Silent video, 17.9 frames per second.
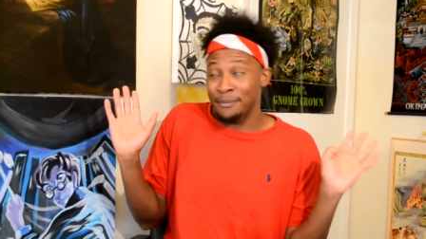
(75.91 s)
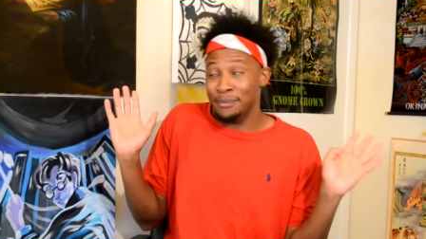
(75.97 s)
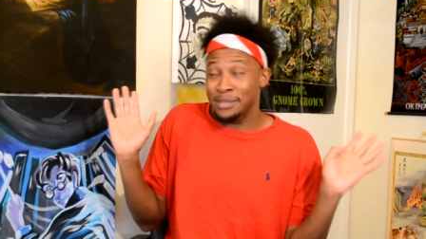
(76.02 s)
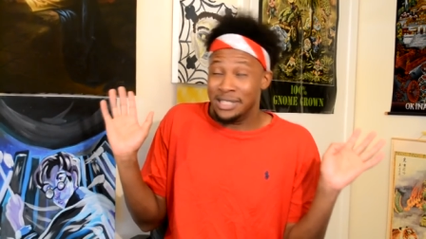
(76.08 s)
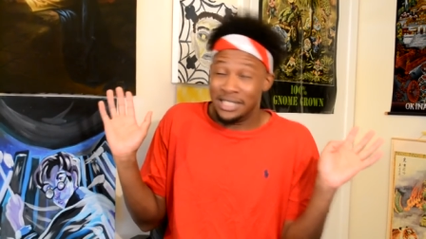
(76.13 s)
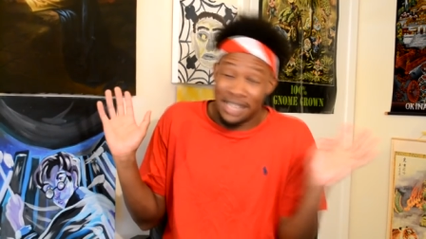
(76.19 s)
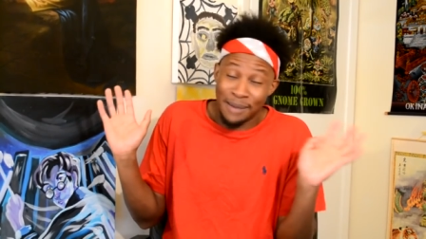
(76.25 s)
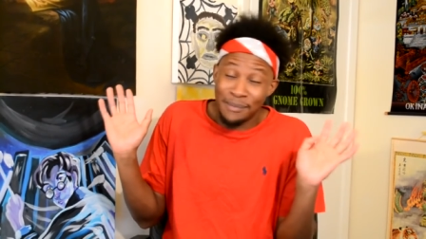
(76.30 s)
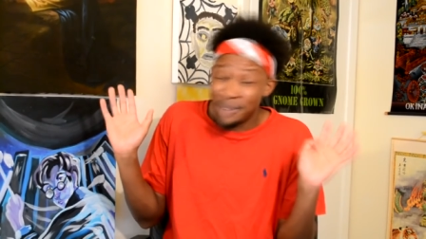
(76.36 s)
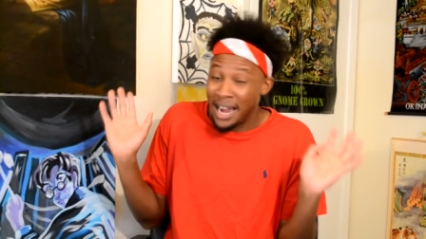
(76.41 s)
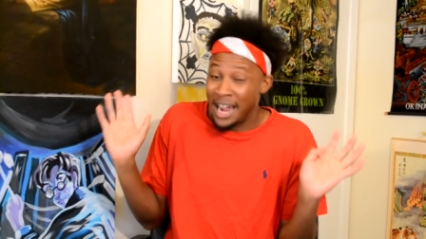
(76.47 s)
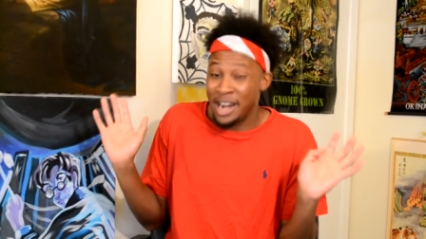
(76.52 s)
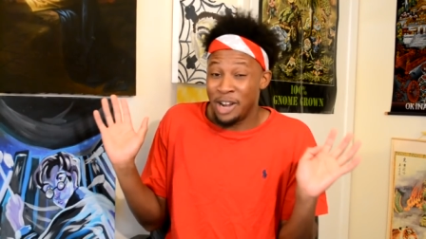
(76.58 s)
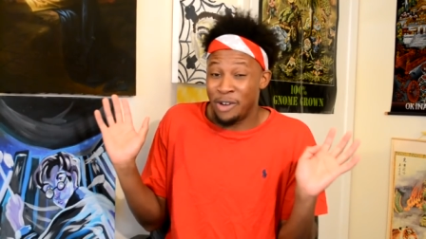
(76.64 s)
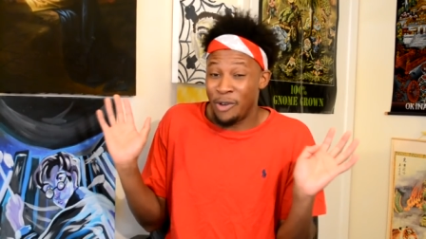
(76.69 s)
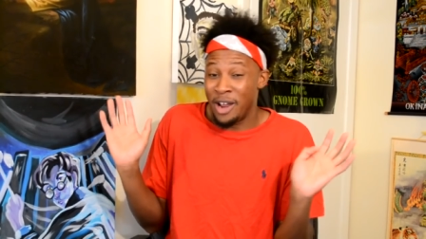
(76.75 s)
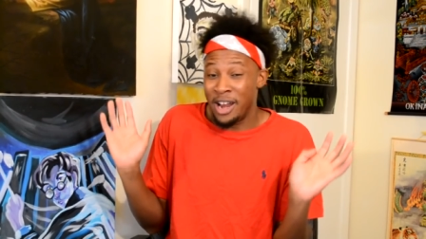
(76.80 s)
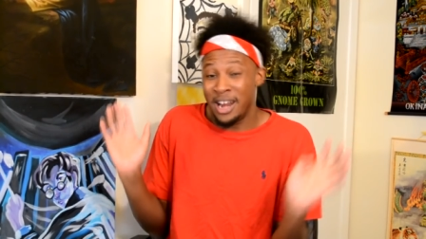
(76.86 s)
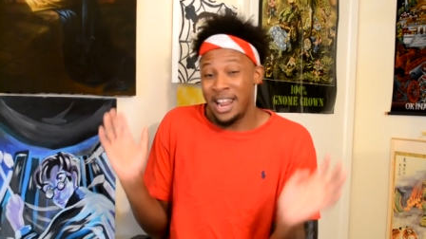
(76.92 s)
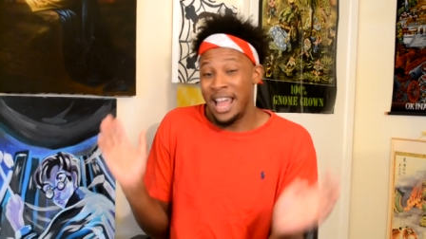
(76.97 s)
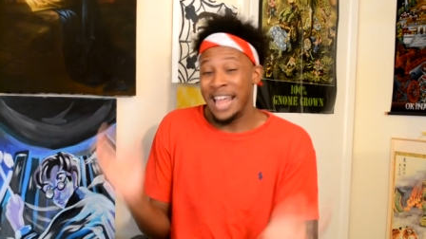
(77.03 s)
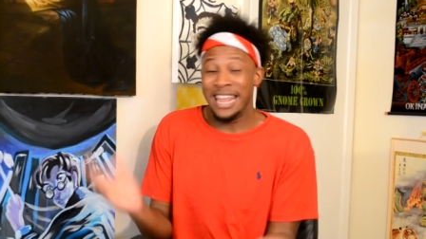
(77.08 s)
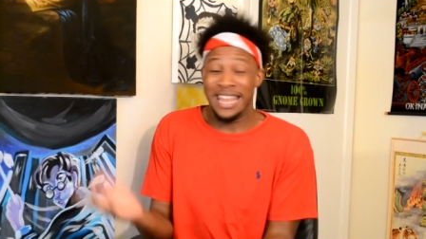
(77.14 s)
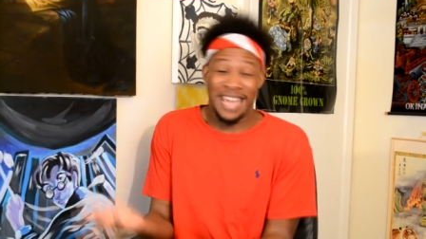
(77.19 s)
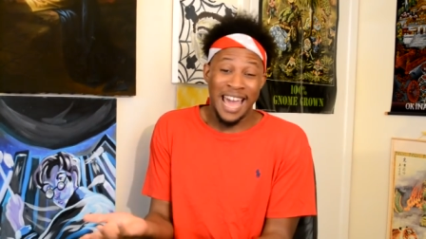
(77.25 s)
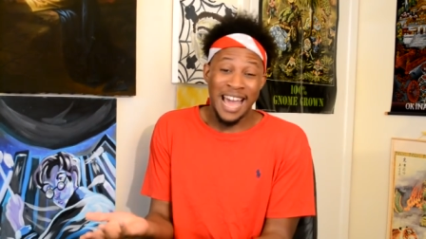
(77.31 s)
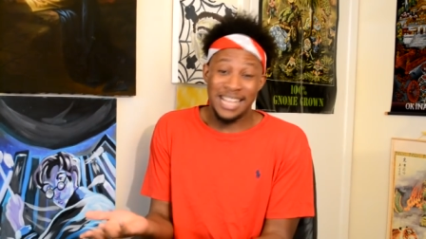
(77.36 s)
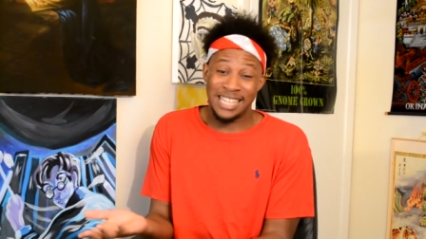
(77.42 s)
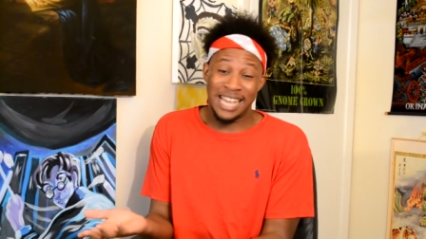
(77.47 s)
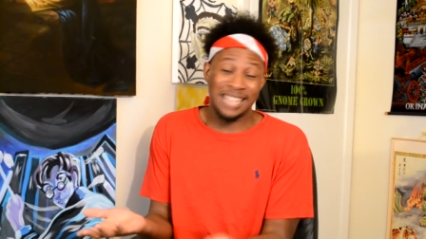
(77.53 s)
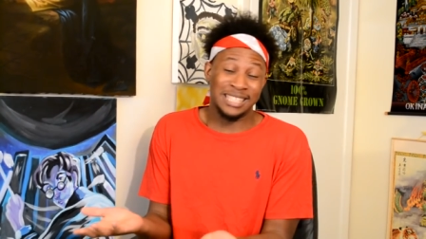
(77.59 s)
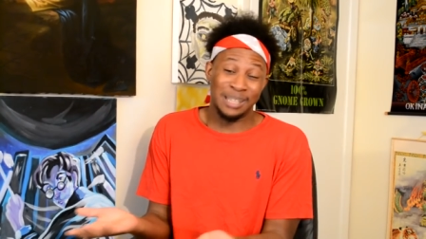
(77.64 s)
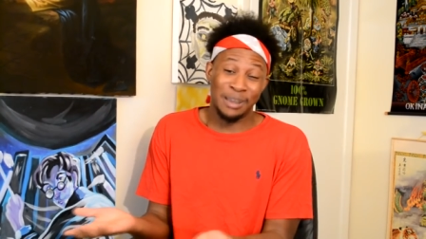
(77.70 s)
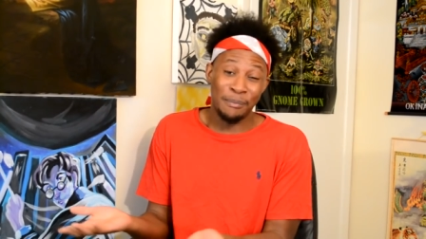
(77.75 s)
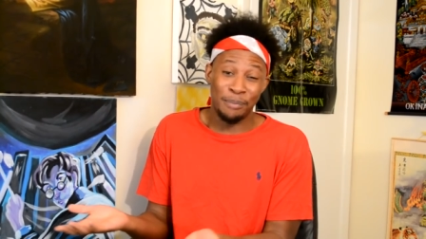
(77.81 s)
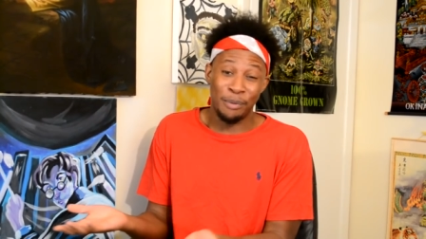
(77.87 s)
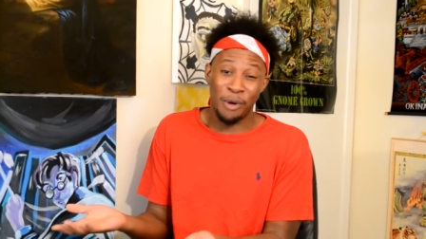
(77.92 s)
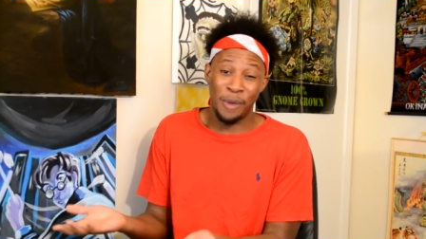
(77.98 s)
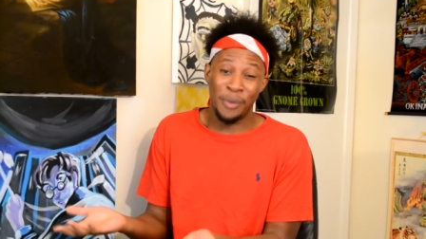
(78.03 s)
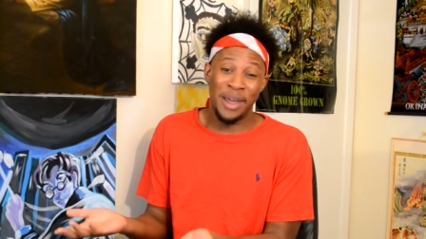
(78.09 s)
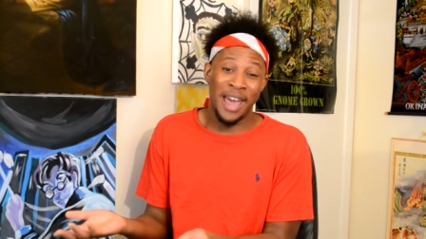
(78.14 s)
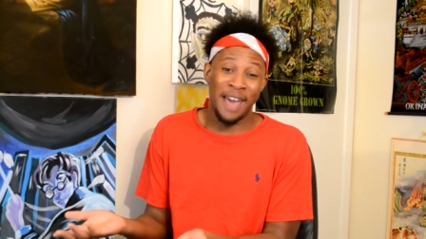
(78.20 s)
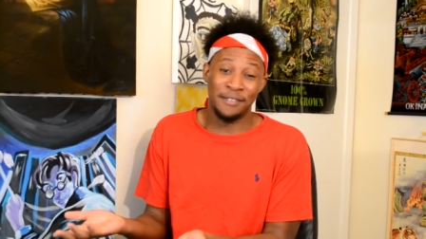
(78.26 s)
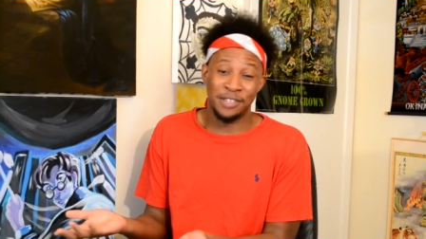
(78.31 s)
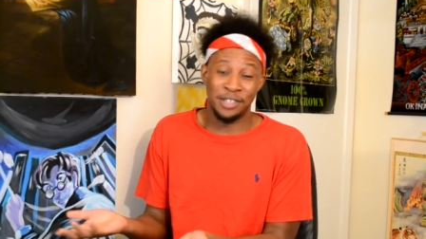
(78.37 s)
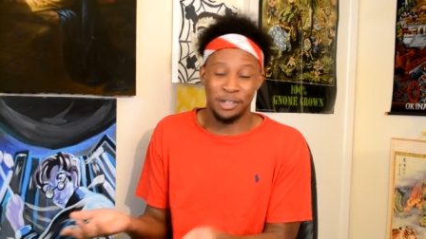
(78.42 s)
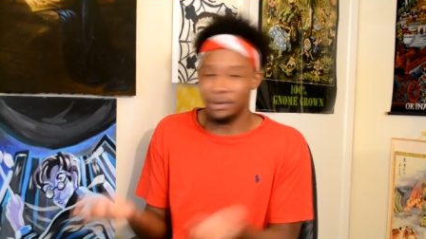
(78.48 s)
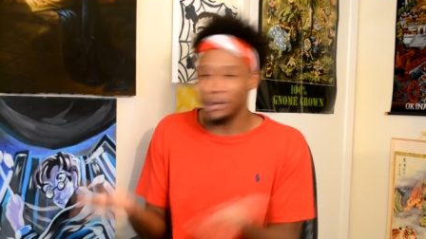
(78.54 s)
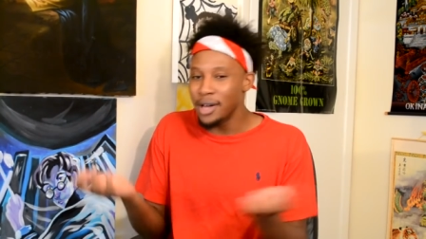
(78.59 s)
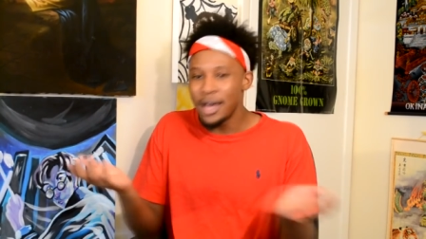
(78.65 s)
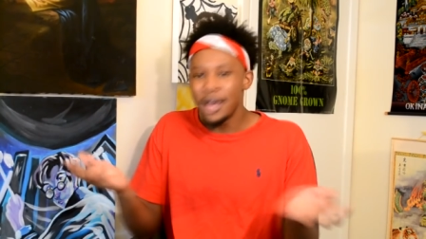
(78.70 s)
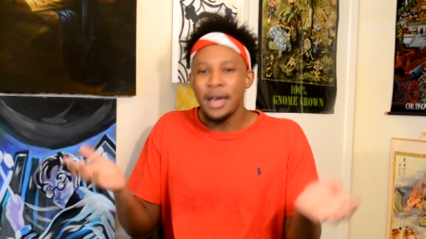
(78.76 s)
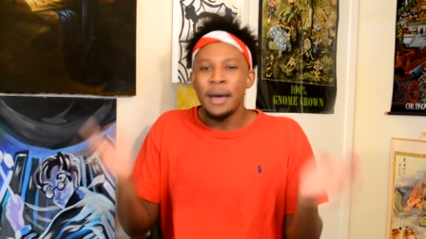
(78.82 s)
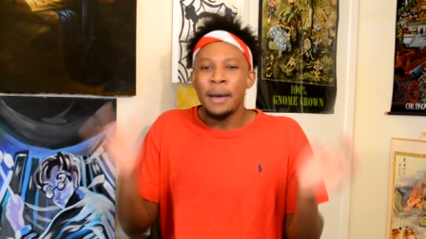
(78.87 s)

them some kind of credit i guess at some point we have to